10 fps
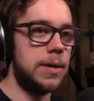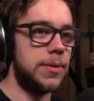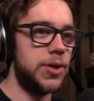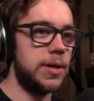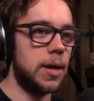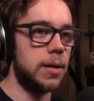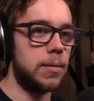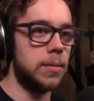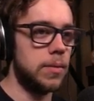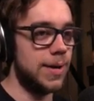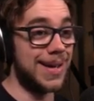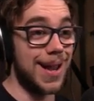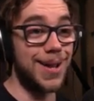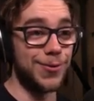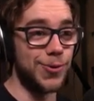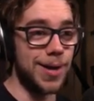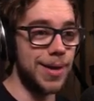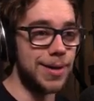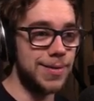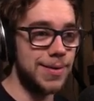machine gun. I gotta try
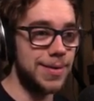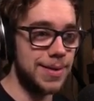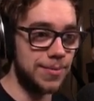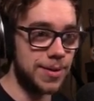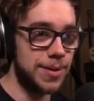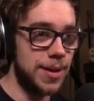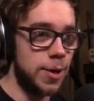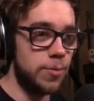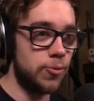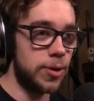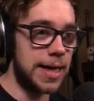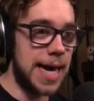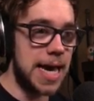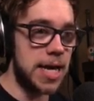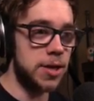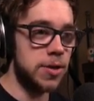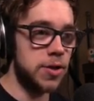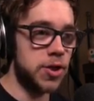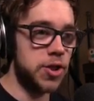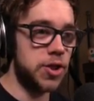this. This seems pretty
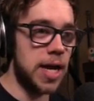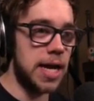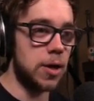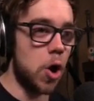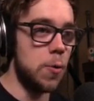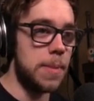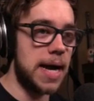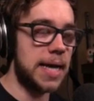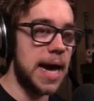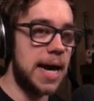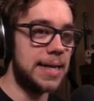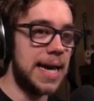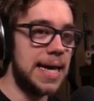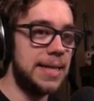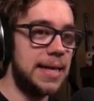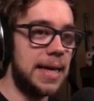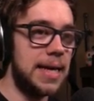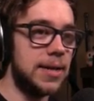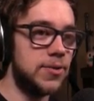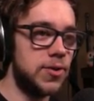insane. Oh my god, and it
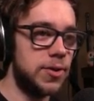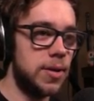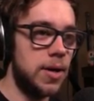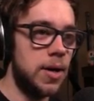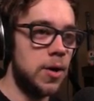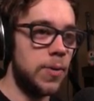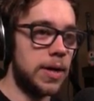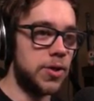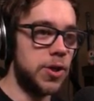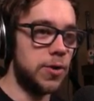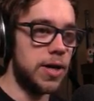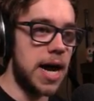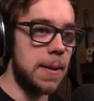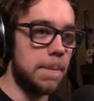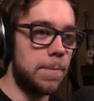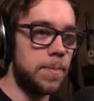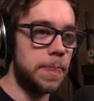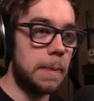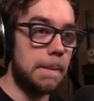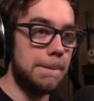is. We can shoot a lot,
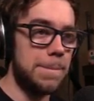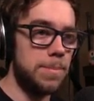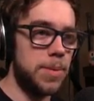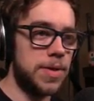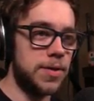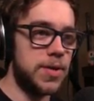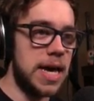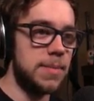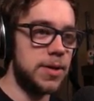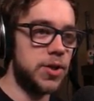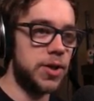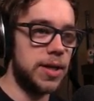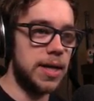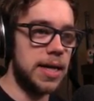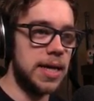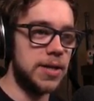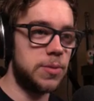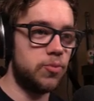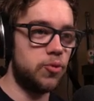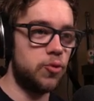but the damage is
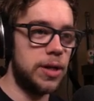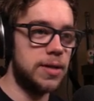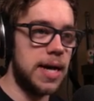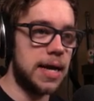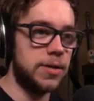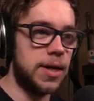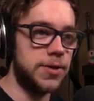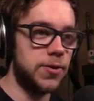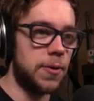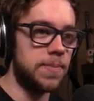pretty lackluster,